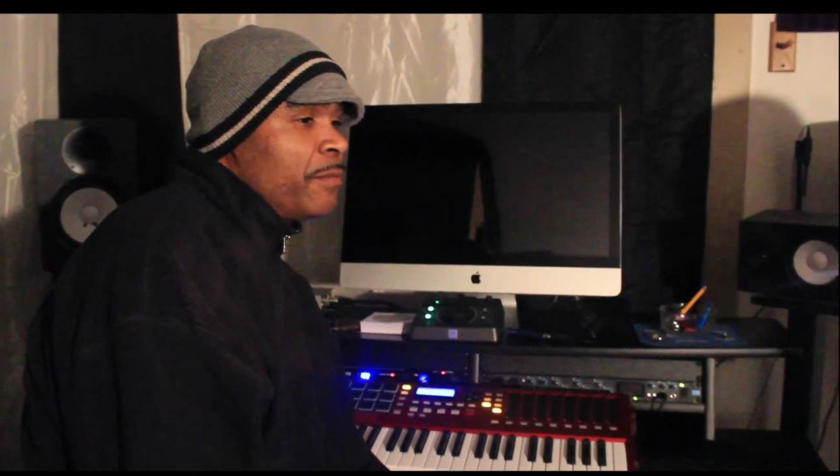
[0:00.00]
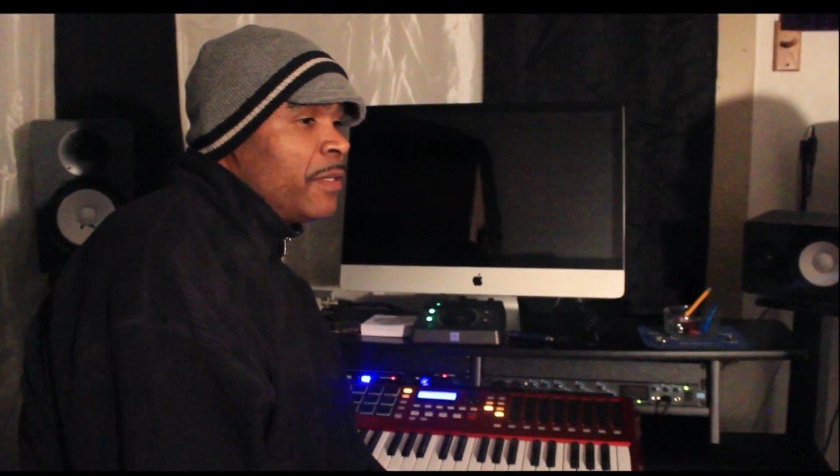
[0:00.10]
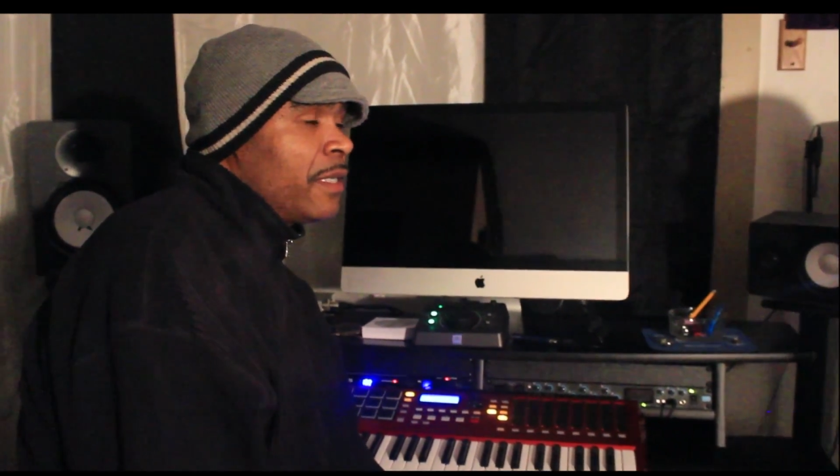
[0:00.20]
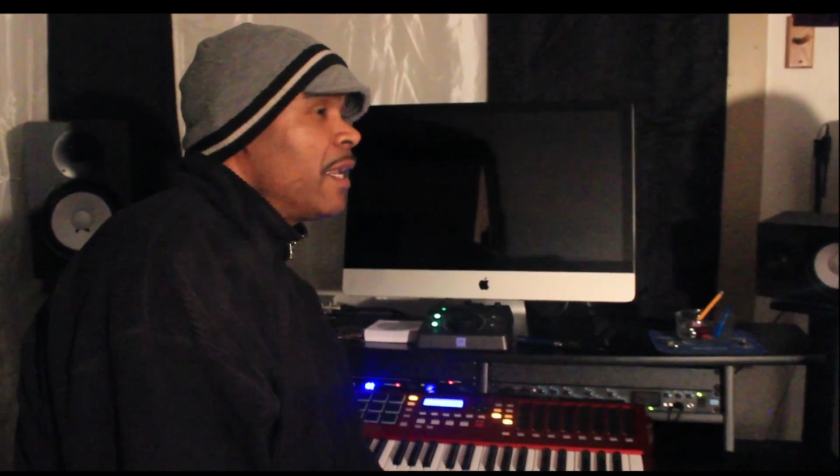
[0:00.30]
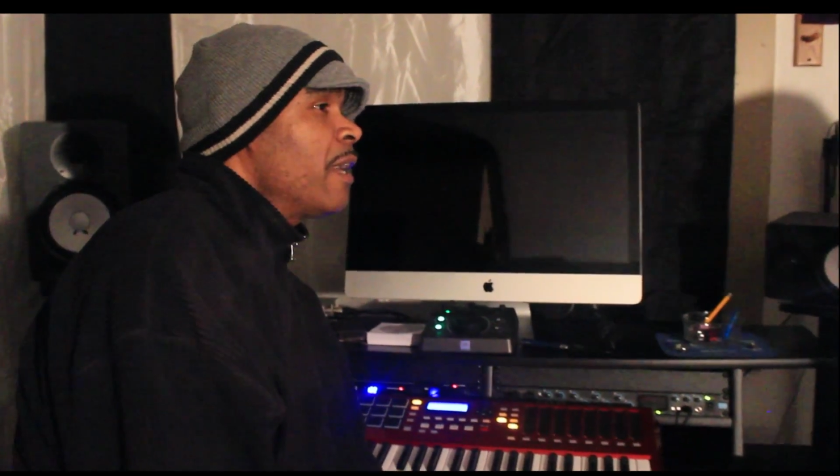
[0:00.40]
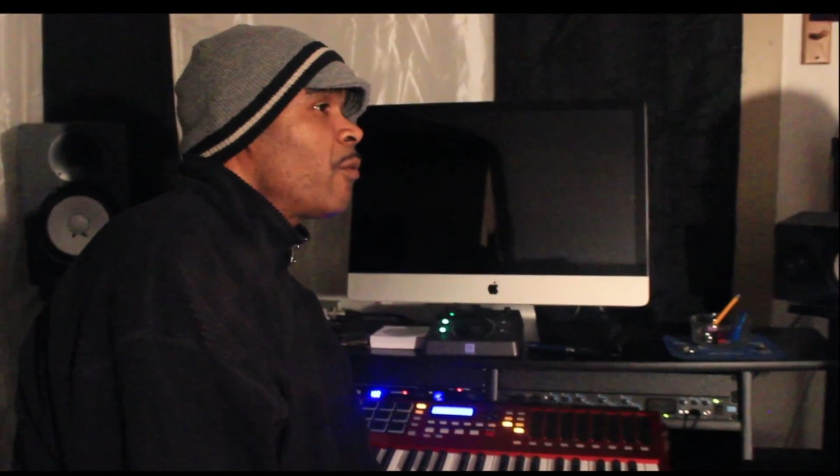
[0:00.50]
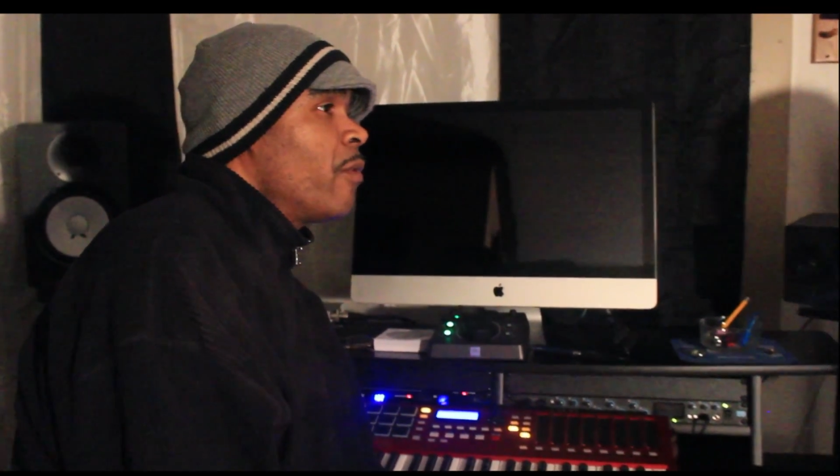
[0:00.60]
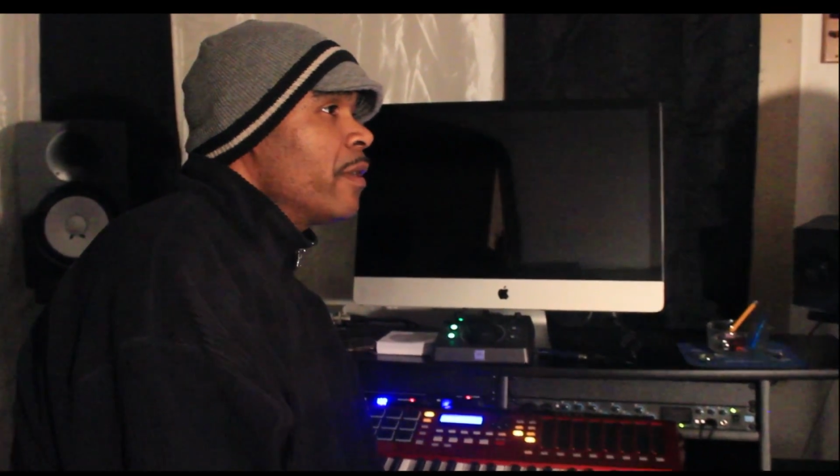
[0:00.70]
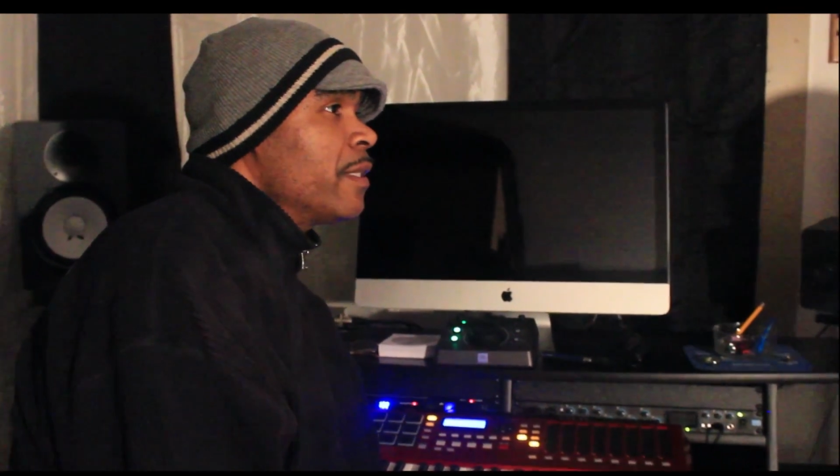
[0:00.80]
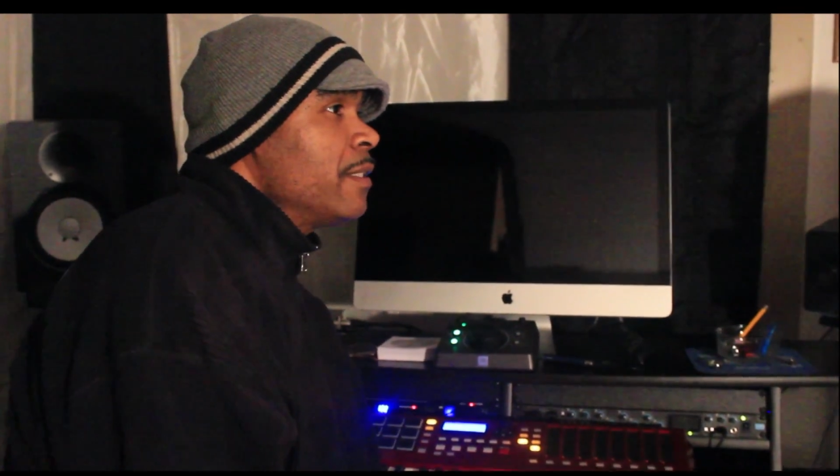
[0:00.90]
put a lot of
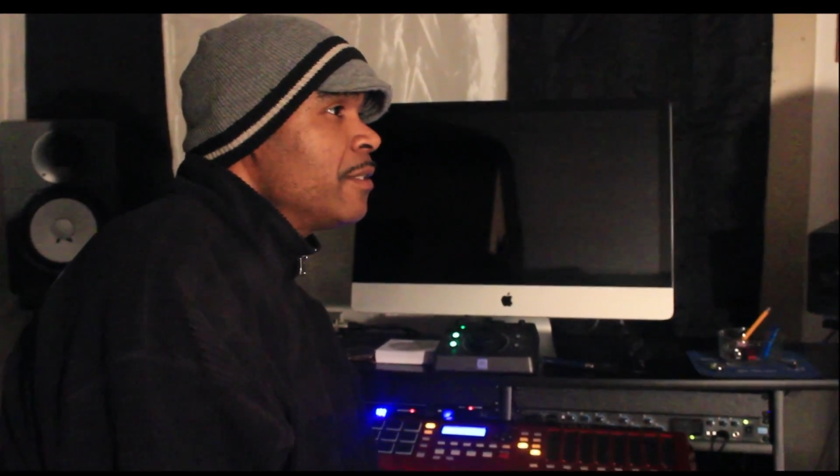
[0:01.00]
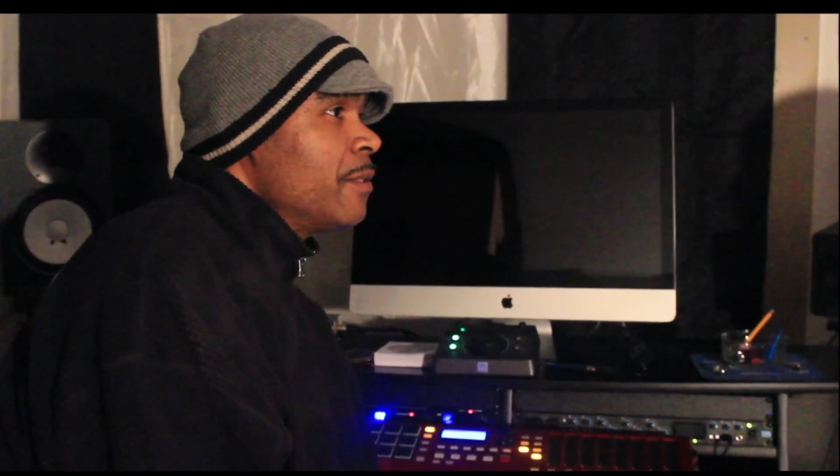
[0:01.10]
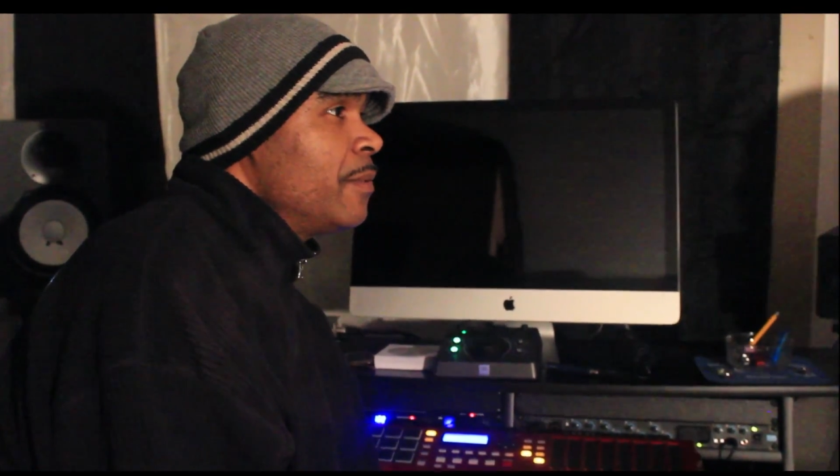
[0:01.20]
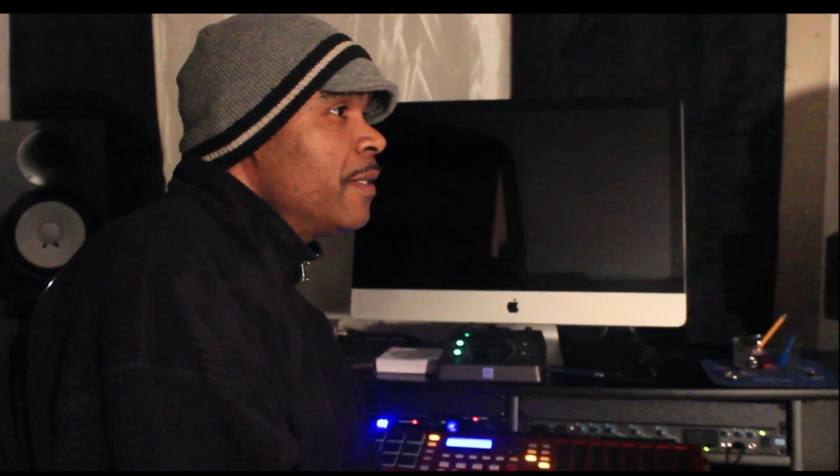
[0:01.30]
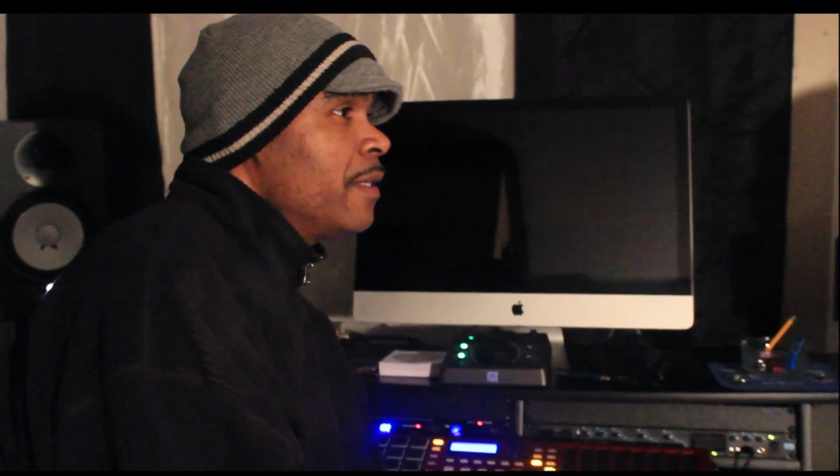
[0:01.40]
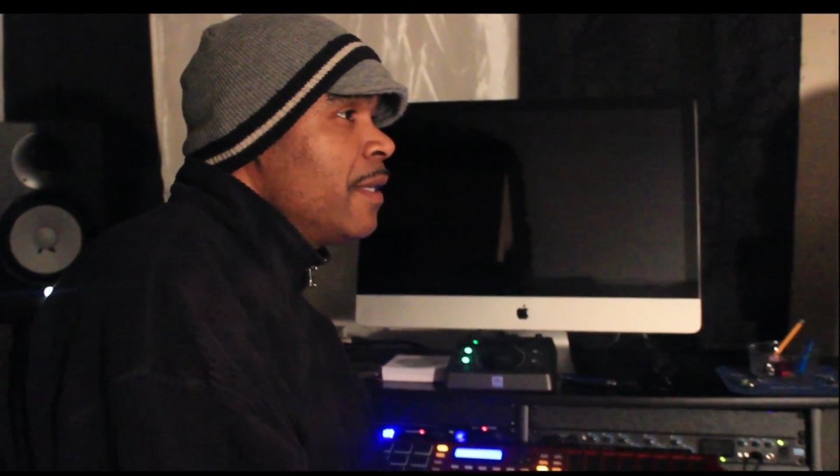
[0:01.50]
work into it.